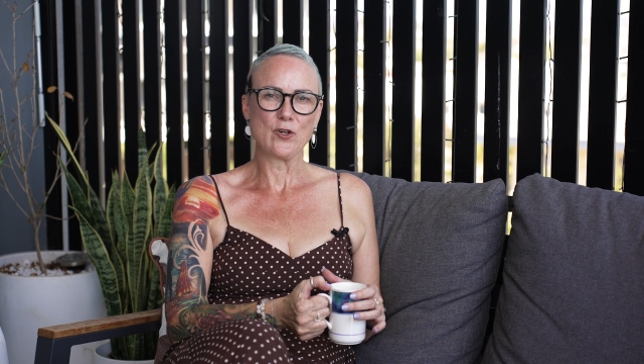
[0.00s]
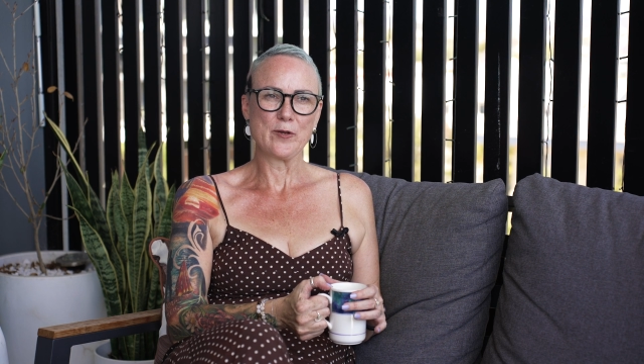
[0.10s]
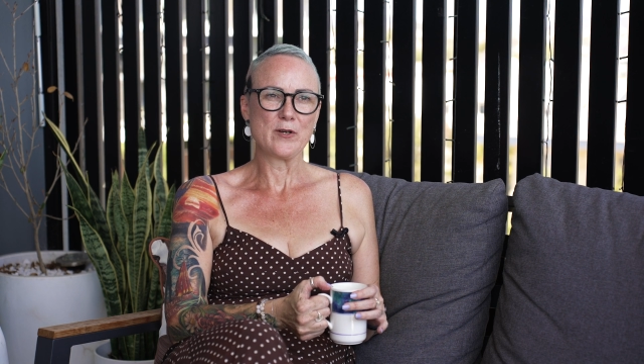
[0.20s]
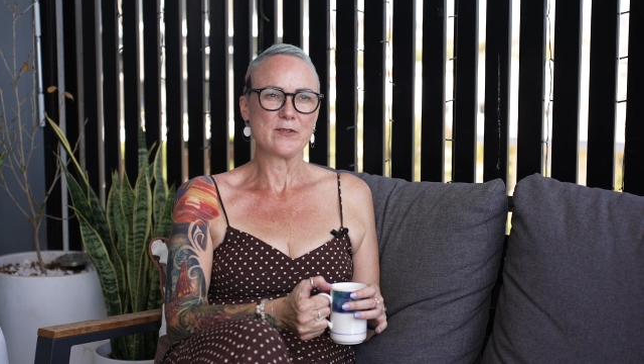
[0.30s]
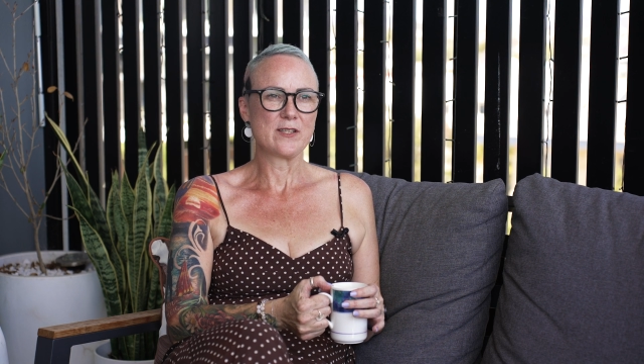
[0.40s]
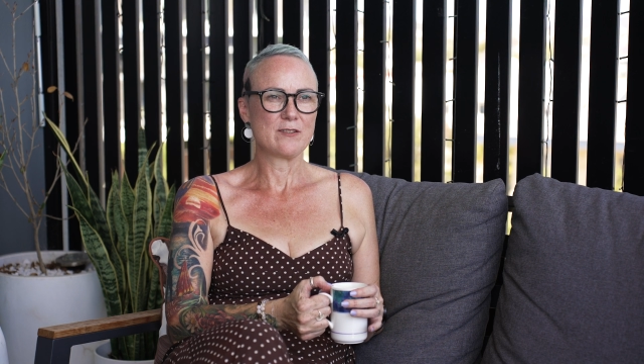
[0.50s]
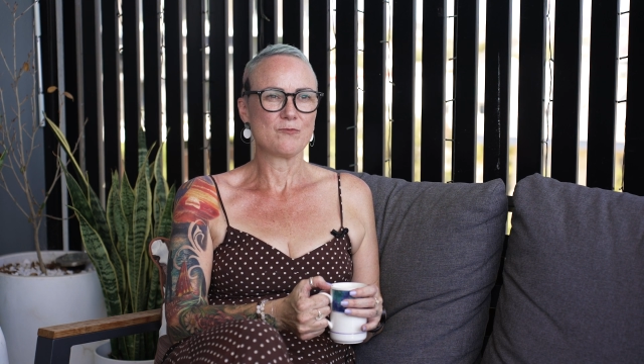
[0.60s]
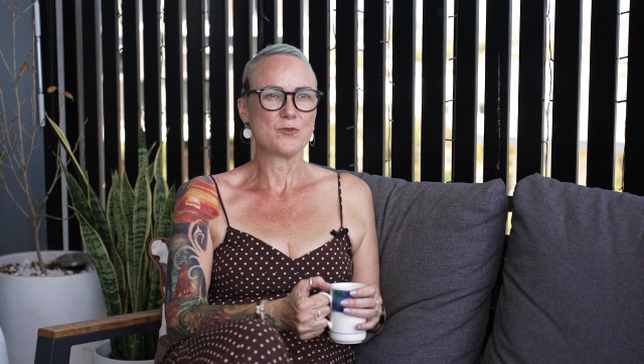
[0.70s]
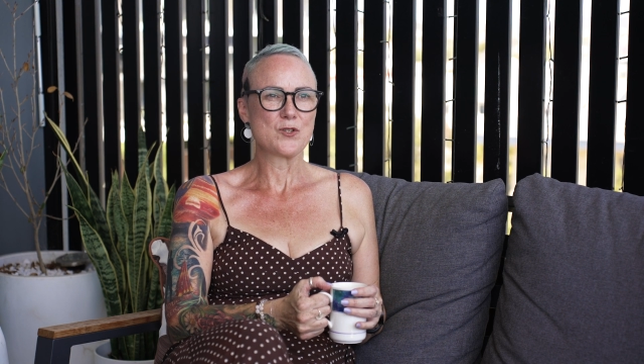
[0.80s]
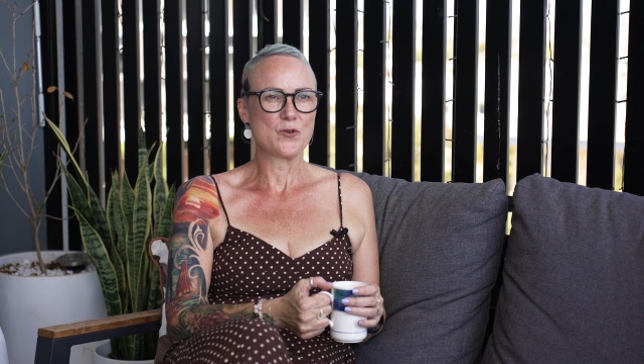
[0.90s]
group I was
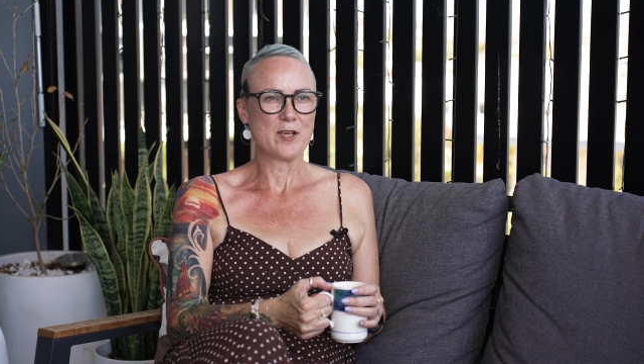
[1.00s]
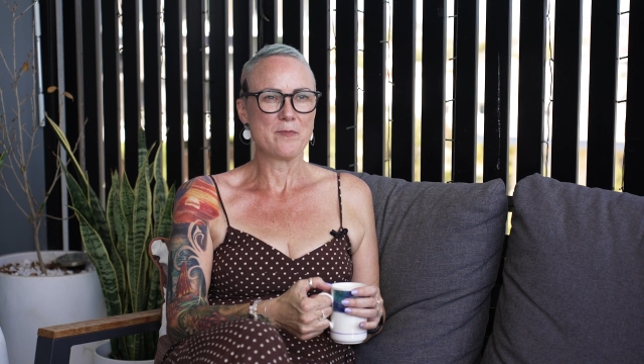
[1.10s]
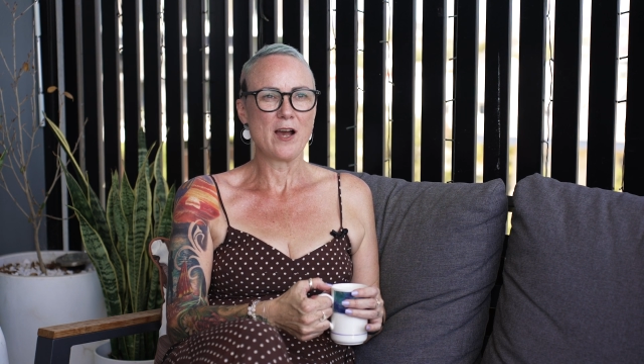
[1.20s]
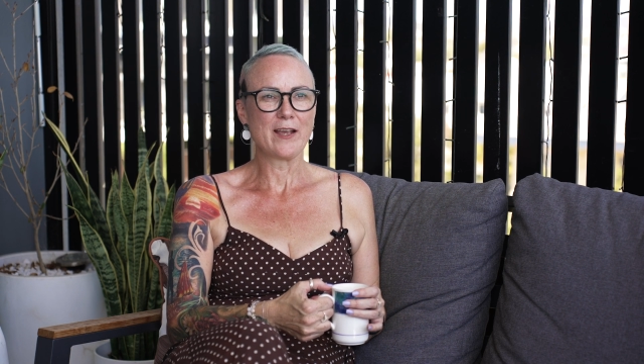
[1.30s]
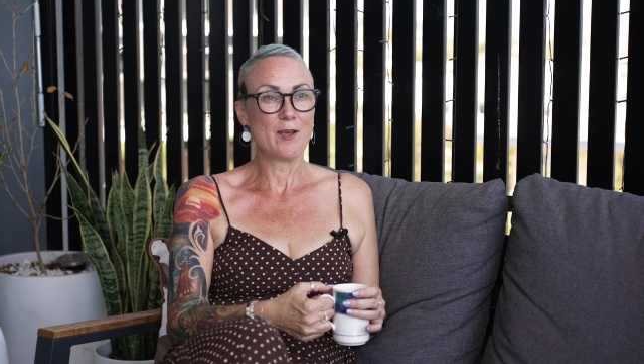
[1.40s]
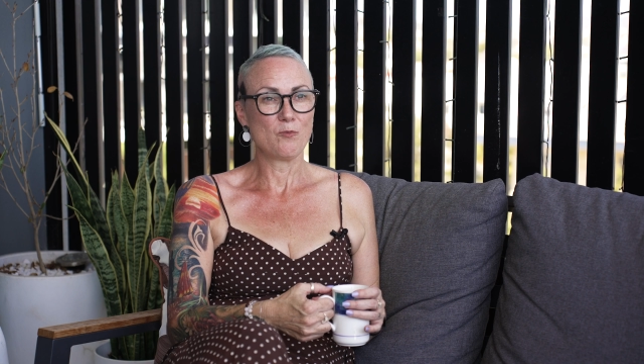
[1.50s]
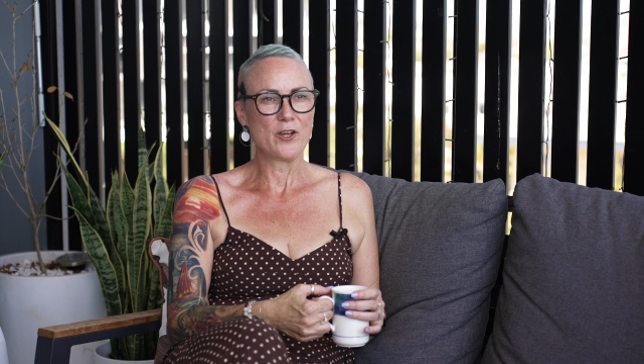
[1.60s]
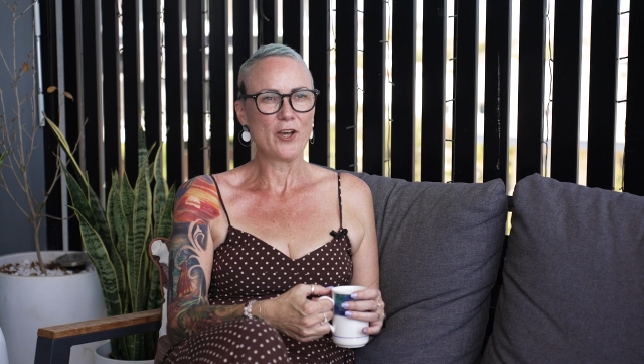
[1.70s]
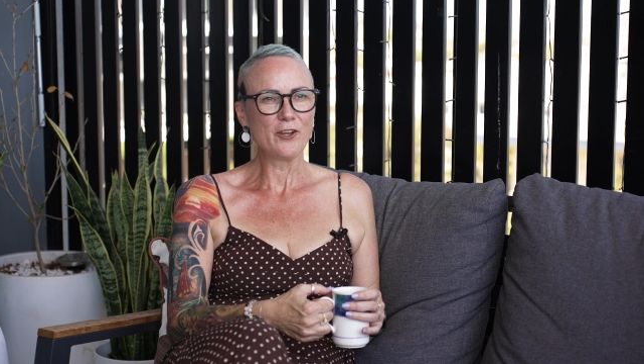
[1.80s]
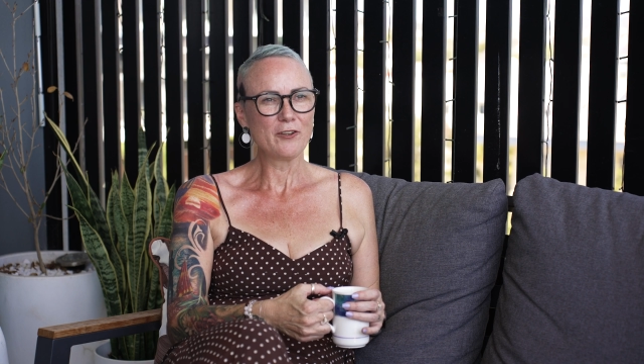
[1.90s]
in was talking about Camp
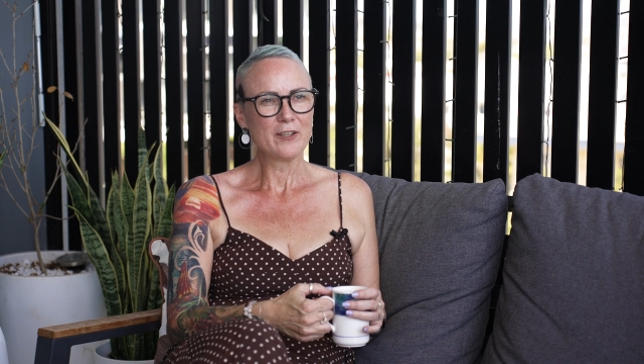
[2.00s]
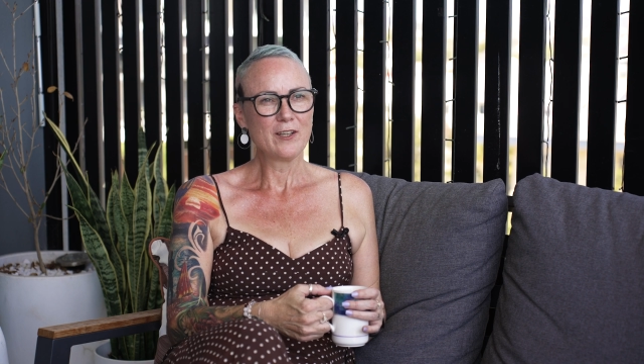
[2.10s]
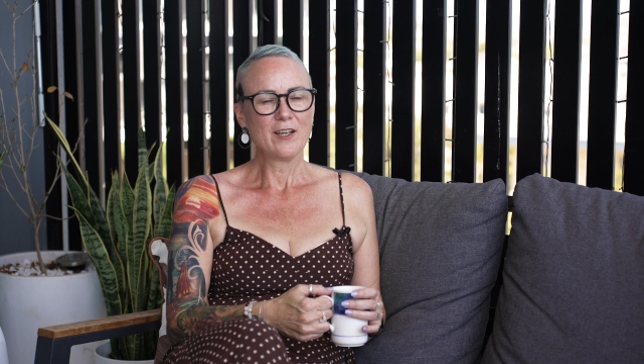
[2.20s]
Widow,